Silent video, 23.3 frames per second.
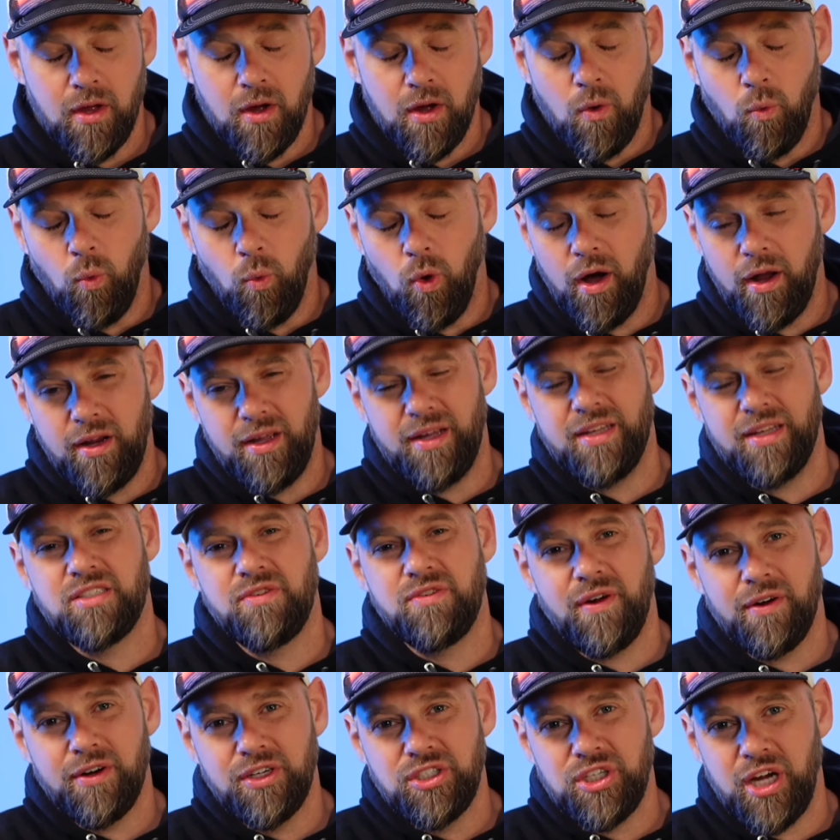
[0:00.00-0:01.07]
One, it's
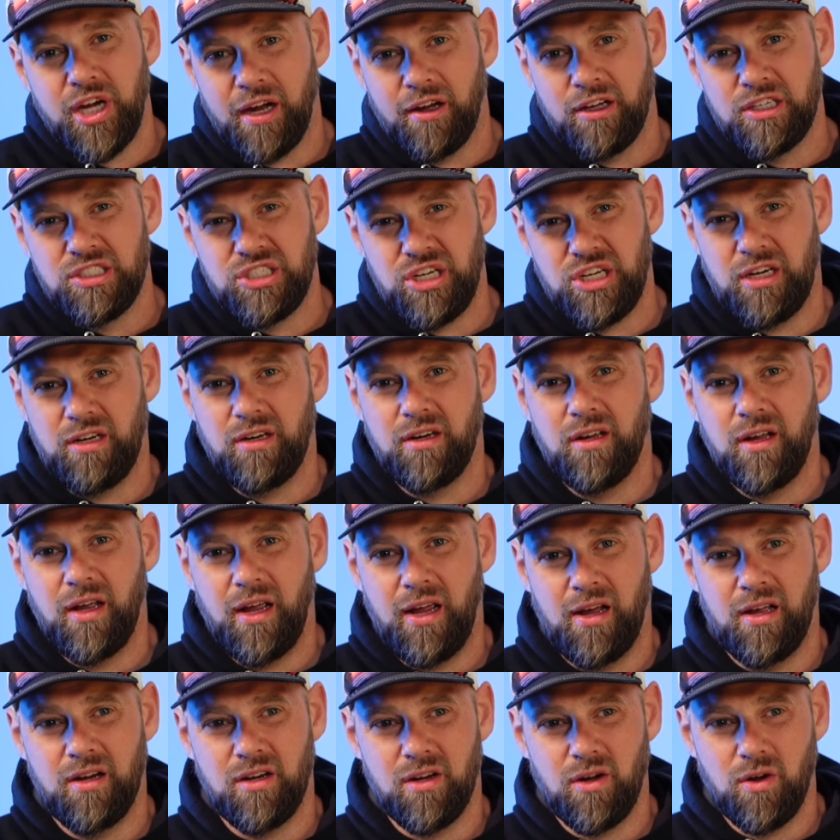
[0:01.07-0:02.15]
very challenging,
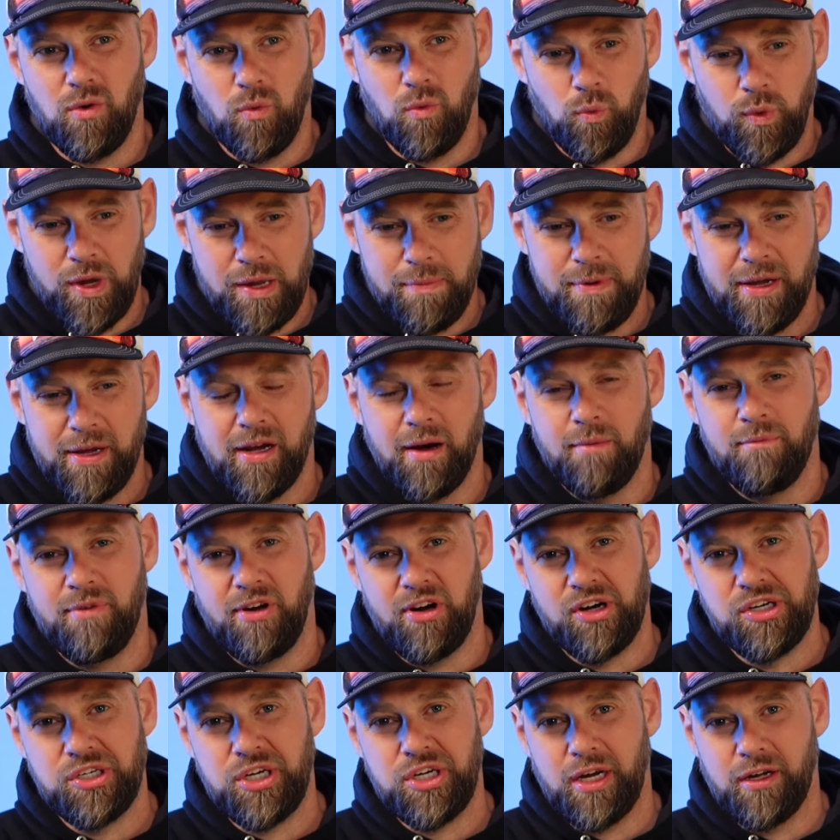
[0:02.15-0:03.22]
and we become
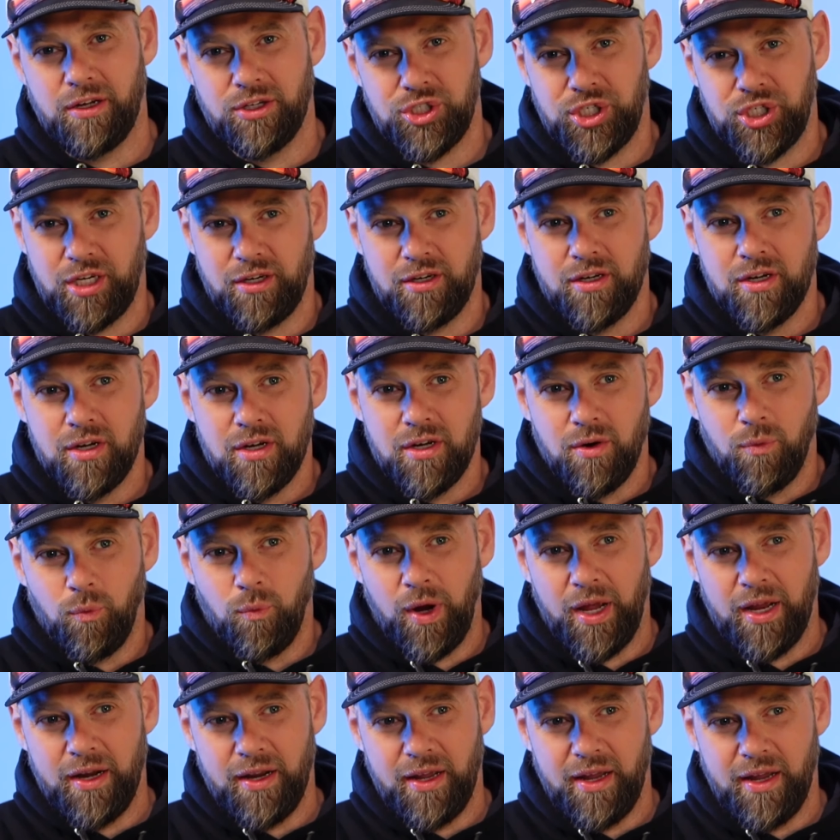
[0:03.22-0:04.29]
very challenging
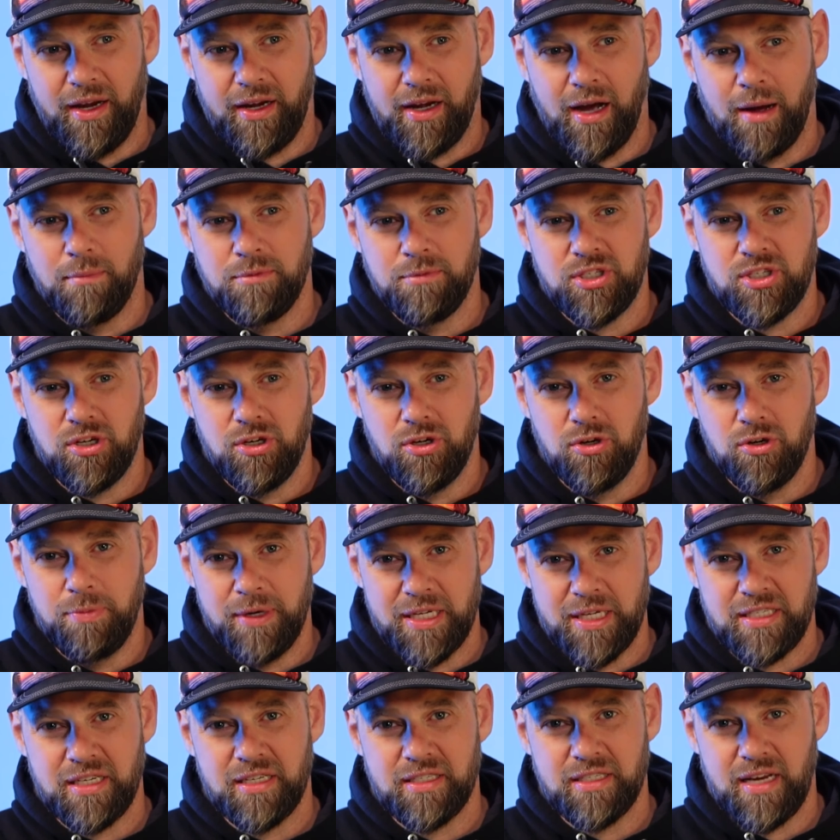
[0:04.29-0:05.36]
when it comes to
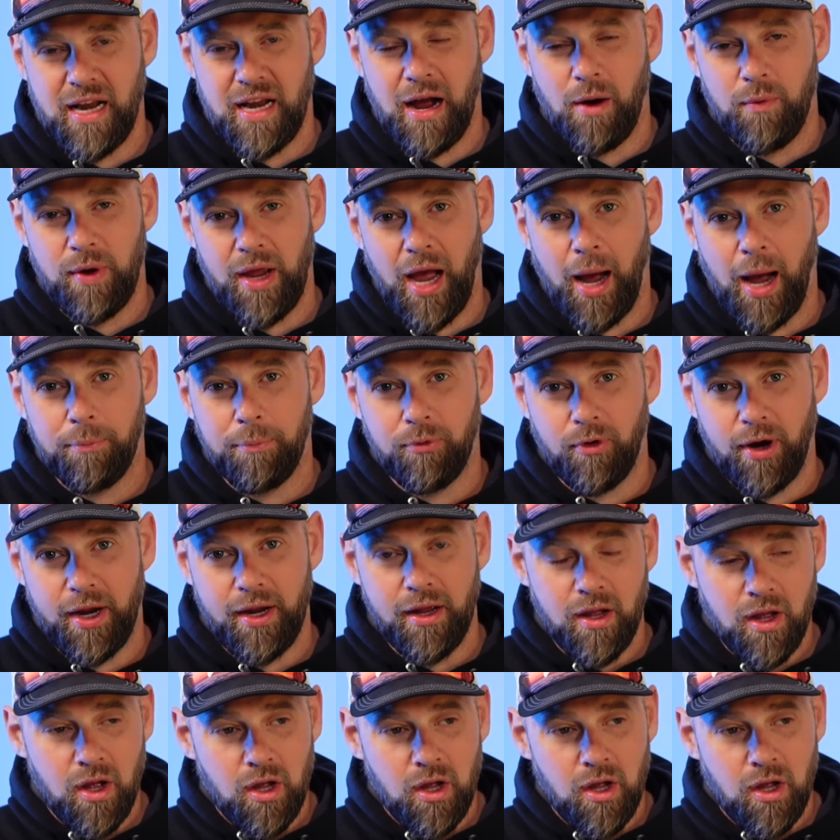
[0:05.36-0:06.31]
business and how we operate.